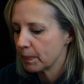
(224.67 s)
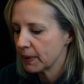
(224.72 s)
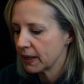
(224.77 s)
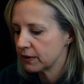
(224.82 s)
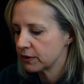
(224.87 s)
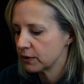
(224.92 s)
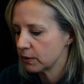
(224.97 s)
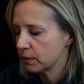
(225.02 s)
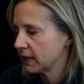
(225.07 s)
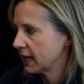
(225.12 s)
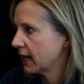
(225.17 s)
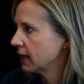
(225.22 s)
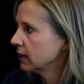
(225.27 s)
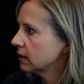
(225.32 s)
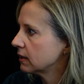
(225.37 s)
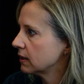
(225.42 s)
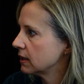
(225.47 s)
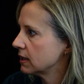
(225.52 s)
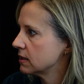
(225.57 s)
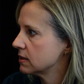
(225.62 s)
But the
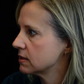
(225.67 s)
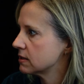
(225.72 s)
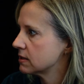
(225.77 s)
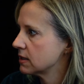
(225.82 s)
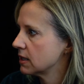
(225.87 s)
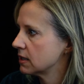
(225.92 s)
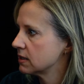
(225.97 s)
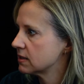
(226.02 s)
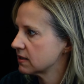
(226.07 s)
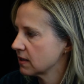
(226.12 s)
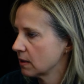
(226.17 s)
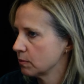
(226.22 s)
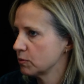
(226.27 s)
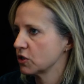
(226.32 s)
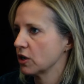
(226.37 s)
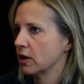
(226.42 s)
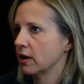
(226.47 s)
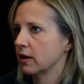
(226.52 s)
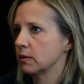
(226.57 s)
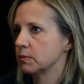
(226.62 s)
reality is that
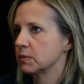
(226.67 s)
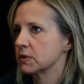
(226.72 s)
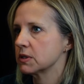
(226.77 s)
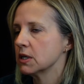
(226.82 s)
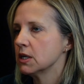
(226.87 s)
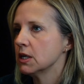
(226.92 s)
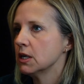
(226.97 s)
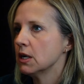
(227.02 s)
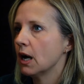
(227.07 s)
sometimes